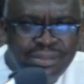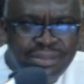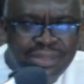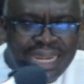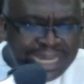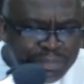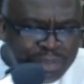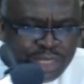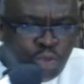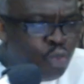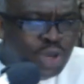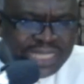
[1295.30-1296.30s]
I repeat,
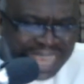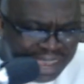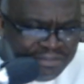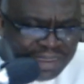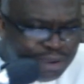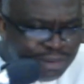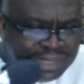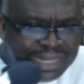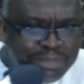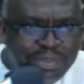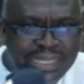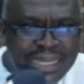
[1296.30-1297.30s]
whatever
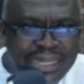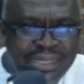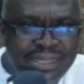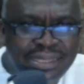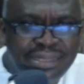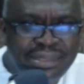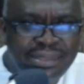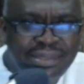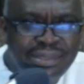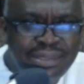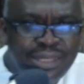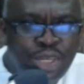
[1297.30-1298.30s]
100%
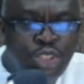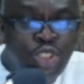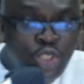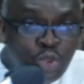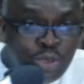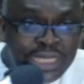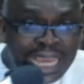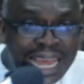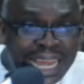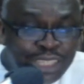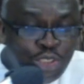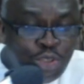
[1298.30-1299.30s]
you, the
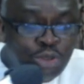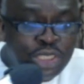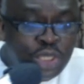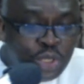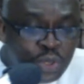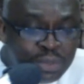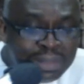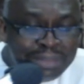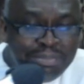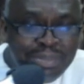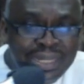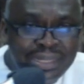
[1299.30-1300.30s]
adult human
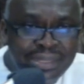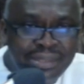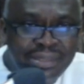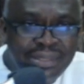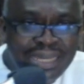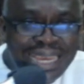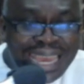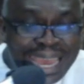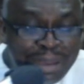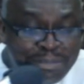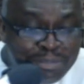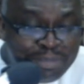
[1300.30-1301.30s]
being,
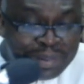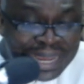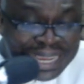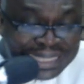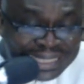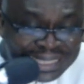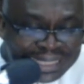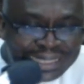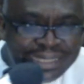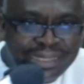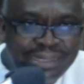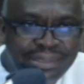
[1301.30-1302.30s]
embraces